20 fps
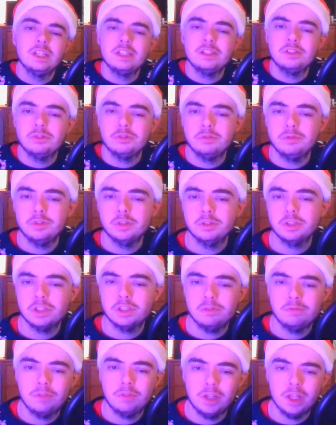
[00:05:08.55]
So if you're
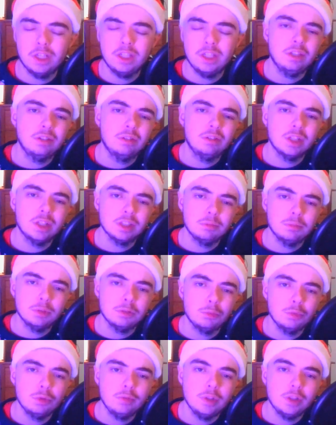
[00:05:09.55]
looking for any Christmas
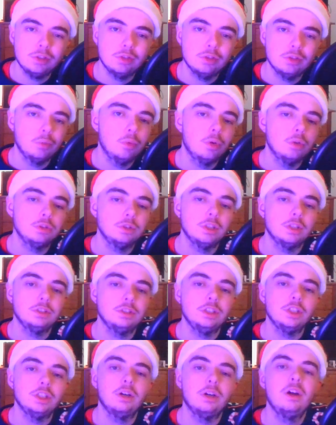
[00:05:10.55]
movies to watch this
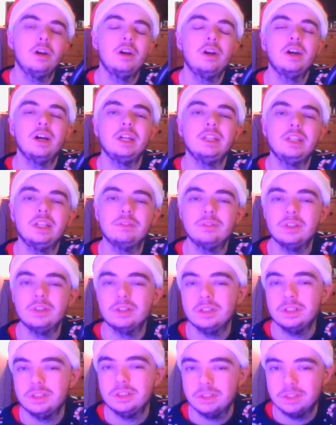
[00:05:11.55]
year, I
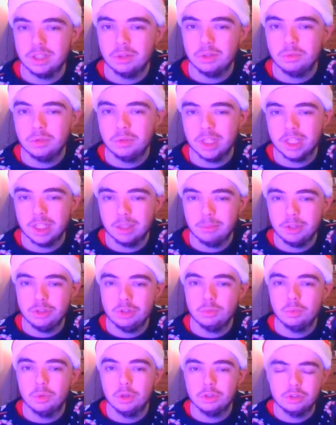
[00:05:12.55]
definitely still recommend
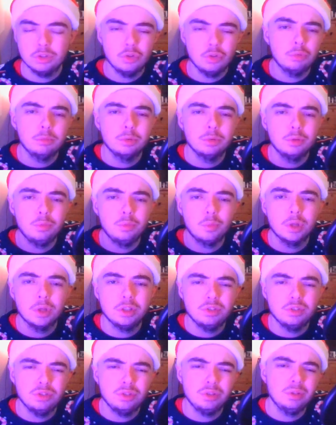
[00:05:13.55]
you watch Home Alone 1
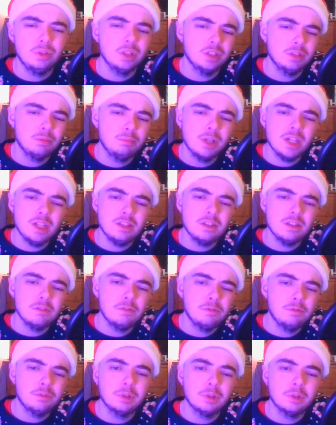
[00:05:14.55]
and 2, despite the
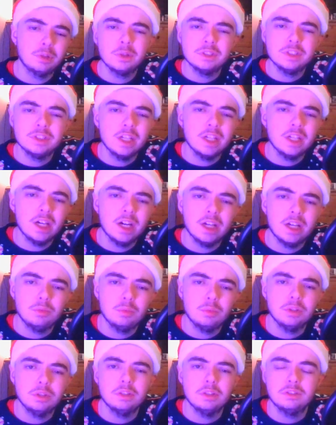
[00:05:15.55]
flaws I had
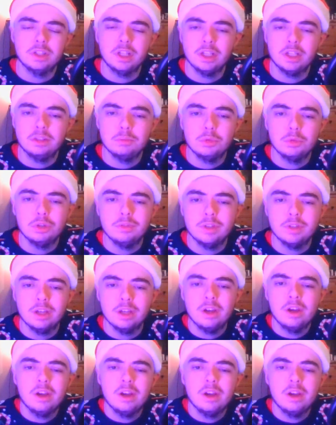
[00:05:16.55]
with the second movie.